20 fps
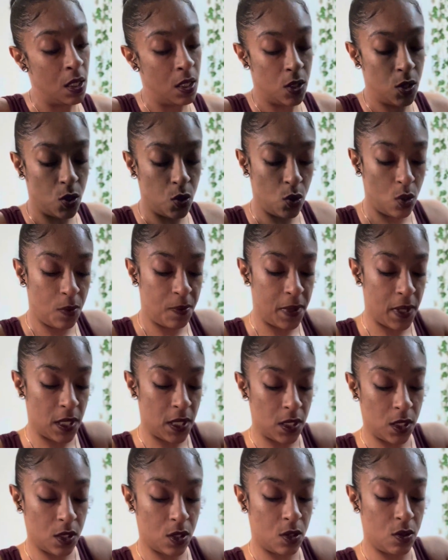Two of
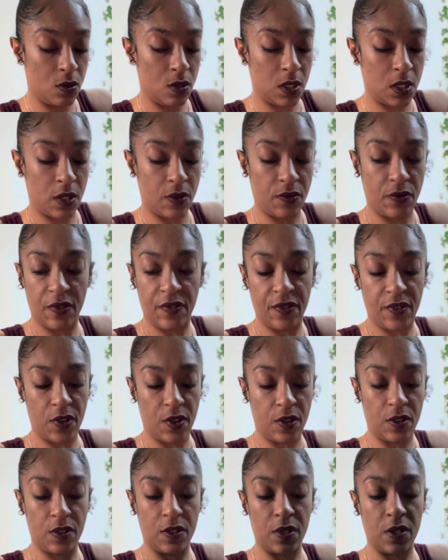Pentacles in
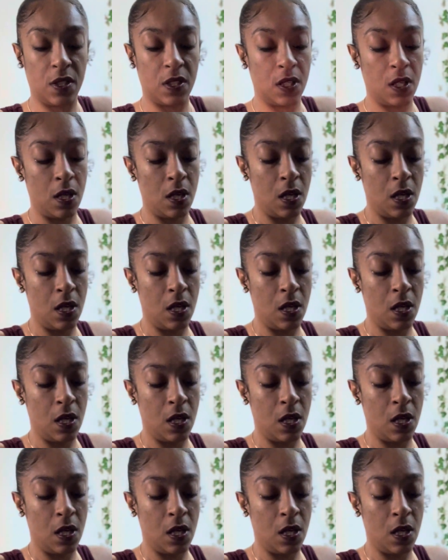reverse.